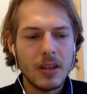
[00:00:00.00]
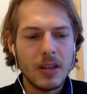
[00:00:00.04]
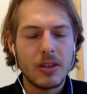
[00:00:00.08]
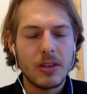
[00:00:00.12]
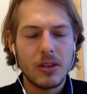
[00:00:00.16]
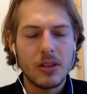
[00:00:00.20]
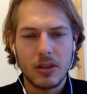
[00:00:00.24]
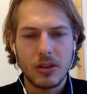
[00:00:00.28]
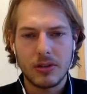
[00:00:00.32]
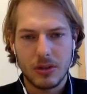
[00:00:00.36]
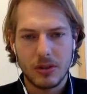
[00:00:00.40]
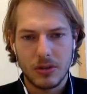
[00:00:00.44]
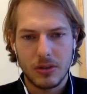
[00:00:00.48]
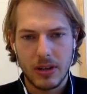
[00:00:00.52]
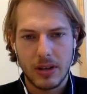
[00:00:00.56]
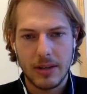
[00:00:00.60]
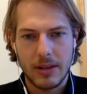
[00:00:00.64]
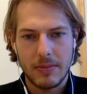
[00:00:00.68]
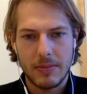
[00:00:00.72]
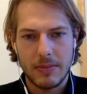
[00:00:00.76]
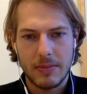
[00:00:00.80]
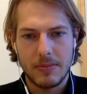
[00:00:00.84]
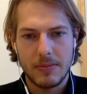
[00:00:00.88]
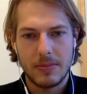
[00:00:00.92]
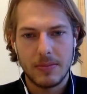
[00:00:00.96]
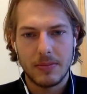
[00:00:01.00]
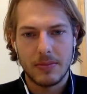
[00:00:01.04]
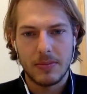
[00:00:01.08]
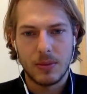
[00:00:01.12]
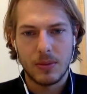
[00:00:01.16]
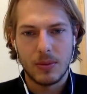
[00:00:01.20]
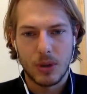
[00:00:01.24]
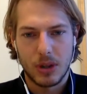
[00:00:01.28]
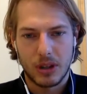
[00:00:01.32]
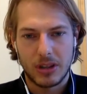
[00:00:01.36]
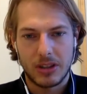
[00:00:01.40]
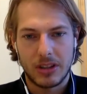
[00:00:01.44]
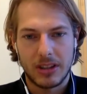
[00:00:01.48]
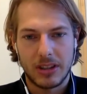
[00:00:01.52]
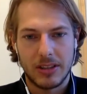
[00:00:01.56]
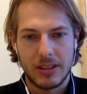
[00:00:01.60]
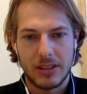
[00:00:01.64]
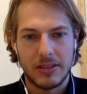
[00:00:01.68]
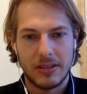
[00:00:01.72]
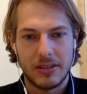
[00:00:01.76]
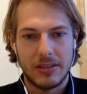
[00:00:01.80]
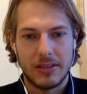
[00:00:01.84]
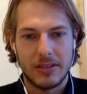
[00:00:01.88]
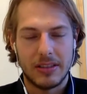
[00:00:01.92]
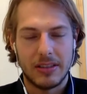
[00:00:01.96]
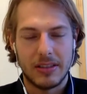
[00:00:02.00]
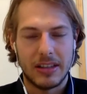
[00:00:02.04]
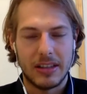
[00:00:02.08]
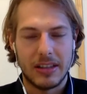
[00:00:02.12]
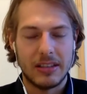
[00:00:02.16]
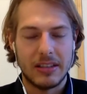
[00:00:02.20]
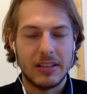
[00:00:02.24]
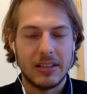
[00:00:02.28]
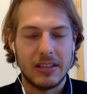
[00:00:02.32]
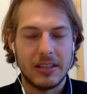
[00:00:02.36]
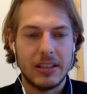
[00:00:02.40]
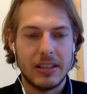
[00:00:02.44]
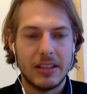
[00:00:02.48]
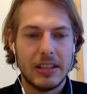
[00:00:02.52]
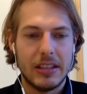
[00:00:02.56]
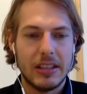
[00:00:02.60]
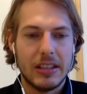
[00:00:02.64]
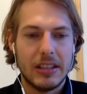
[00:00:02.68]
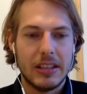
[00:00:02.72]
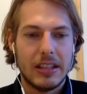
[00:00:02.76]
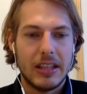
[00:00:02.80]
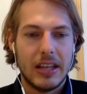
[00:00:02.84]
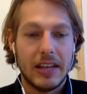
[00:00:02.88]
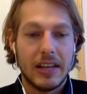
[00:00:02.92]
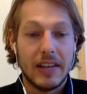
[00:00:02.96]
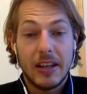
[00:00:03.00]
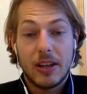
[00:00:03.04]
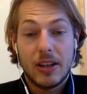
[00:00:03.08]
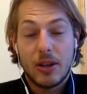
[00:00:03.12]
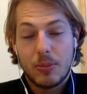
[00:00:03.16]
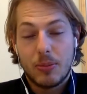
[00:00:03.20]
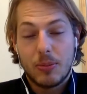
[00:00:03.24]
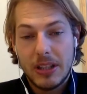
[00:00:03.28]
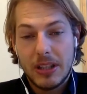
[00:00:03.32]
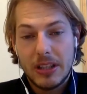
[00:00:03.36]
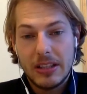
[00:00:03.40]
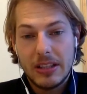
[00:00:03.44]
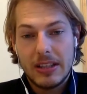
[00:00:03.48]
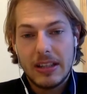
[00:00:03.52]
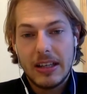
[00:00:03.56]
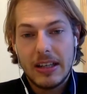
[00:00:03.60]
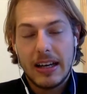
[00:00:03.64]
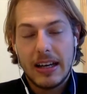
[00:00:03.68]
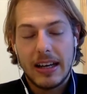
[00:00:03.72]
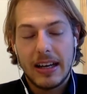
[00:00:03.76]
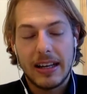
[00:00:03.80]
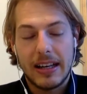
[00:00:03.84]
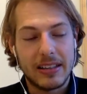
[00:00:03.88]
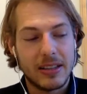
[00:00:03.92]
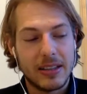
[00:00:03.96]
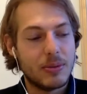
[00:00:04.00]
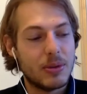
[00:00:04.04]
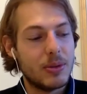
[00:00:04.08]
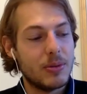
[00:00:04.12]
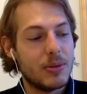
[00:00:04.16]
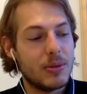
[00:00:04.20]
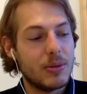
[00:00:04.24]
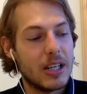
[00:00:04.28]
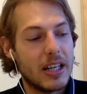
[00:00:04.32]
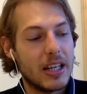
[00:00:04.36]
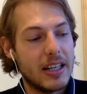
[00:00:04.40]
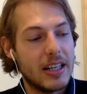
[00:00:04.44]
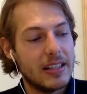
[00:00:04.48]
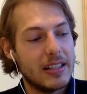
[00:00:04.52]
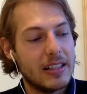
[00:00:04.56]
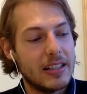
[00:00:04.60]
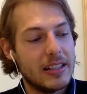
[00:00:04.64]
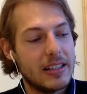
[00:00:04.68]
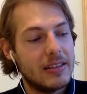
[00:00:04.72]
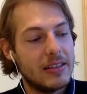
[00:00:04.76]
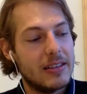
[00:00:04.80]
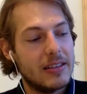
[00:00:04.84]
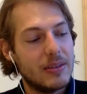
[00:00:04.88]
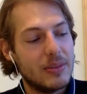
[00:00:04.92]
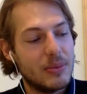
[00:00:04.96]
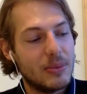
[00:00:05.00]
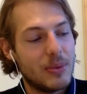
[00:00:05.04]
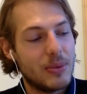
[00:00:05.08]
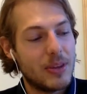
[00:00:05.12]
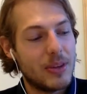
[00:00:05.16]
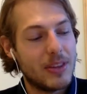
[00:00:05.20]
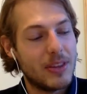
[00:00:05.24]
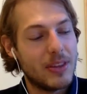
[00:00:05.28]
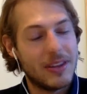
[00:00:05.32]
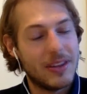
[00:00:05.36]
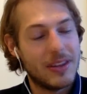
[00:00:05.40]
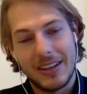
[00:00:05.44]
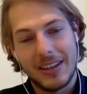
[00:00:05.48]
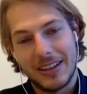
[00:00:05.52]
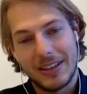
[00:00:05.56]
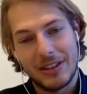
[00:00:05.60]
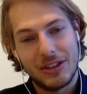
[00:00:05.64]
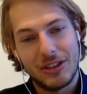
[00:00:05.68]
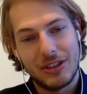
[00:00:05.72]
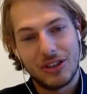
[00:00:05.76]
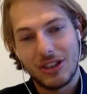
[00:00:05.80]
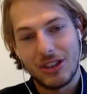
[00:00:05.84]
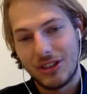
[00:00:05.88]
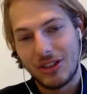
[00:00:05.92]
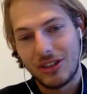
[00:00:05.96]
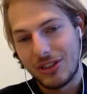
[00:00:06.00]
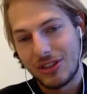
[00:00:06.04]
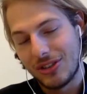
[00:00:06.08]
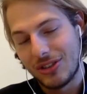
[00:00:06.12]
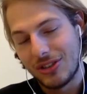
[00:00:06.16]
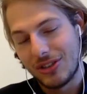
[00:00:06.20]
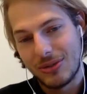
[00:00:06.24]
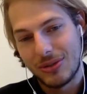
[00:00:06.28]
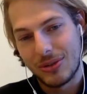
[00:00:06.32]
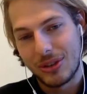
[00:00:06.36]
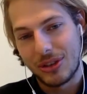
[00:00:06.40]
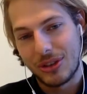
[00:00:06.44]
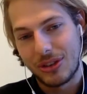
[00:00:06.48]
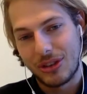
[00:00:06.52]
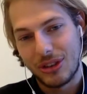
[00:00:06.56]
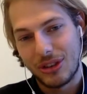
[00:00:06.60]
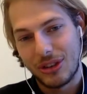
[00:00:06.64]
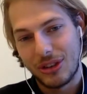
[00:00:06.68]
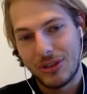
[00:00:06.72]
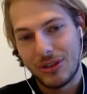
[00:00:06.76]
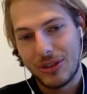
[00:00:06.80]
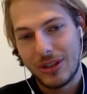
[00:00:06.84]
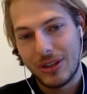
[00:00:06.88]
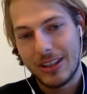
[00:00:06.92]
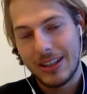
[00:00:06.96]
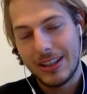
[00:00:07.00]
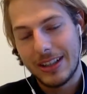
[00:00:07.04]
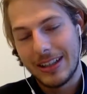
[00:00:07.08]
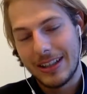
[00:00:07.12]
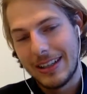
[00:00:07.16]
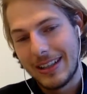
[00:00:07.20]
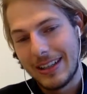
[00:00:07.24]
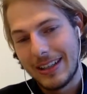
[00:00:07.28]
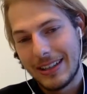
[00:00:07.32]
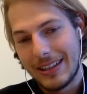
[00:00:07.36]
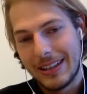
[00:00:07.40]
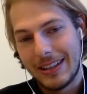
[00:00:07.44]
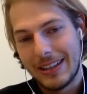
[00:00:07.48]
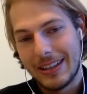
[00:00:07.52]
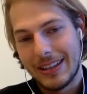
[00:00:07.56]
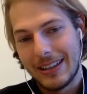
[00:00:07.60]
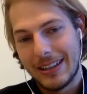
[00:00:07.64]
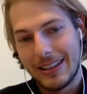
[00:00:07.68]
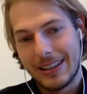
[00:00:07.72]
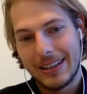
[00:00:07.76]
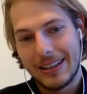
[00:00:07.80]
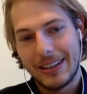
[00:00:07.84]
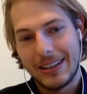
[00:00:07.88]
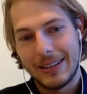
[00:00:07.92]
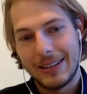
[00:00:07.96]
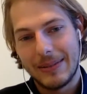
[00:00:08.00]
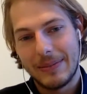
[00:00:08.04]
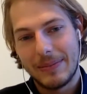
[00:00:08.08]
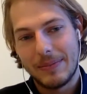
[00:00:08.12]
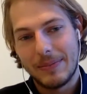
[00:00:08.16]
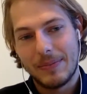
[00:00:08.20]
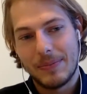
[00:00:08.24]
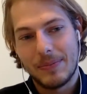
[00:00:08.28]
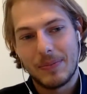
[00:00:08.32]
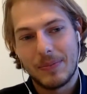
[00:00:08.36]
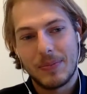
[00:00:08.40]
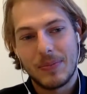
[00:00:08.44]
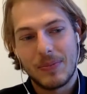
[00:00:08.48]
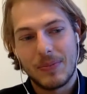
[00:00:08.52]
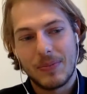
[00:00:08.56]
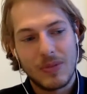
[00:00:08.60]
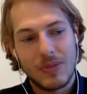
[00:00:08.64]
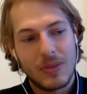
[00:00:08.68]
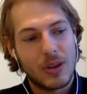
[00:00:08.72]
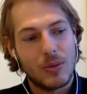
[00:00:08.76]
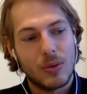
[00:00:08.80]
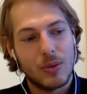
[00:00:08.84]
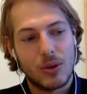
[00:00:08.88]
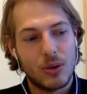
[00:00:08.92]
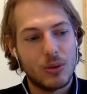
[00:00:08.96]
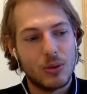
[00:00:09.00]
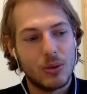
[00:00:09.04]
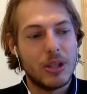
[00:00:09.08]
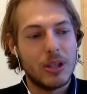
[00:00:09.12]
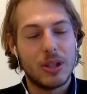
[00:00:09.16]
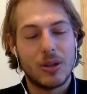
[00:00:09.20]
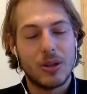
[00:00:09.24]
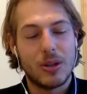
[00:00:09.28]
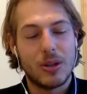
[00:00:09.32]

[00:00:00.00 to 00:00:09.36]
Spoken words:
the Octogram work style test. And they completed that, and then we related whether their decision for surgery could be